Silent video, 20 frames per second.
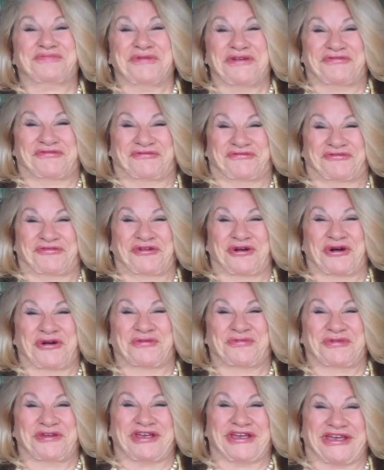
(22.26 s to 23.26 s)

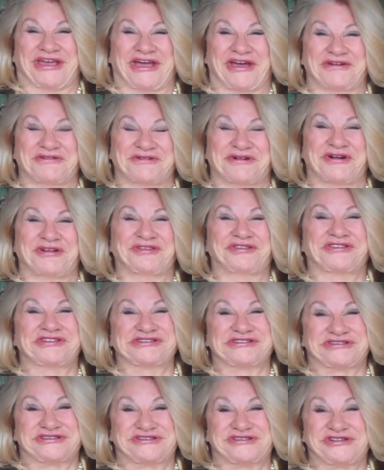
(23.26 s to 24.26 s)
before we go on
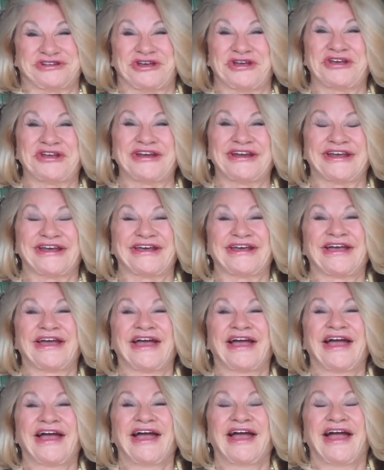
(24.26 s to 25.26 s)
this journey.
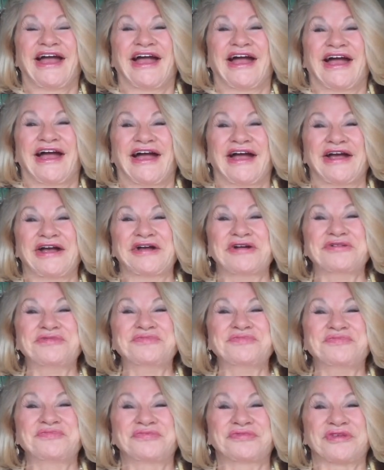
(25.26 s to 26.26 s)

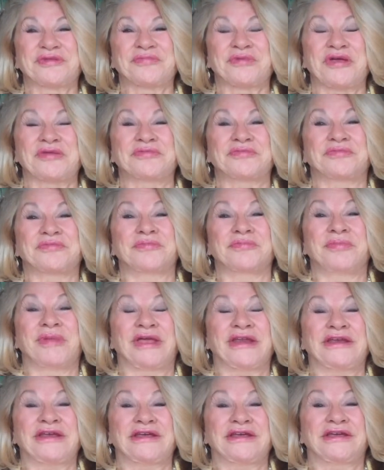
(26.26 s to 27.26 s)
Um, but
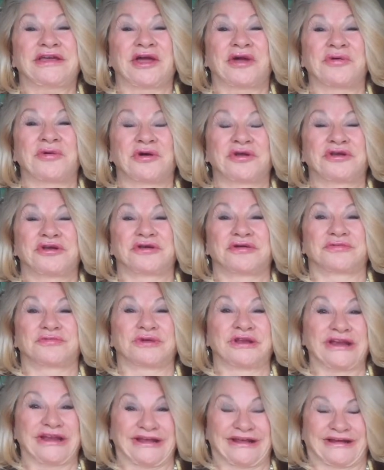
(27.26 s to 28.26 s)
many go on it
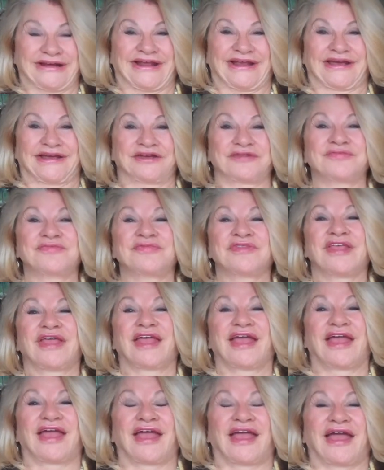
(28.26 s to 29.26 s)
willingly
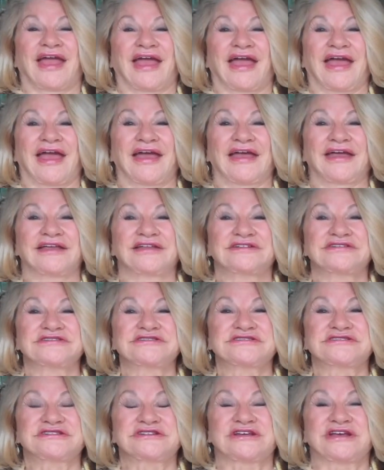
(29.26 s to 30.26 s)

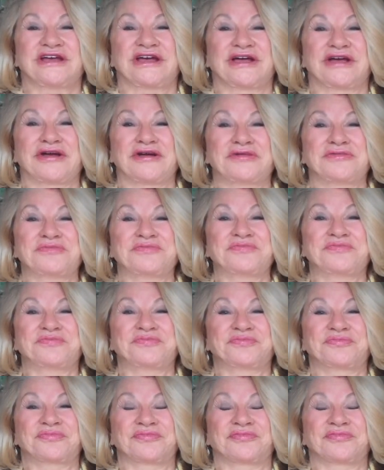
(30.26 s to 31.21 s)
and um,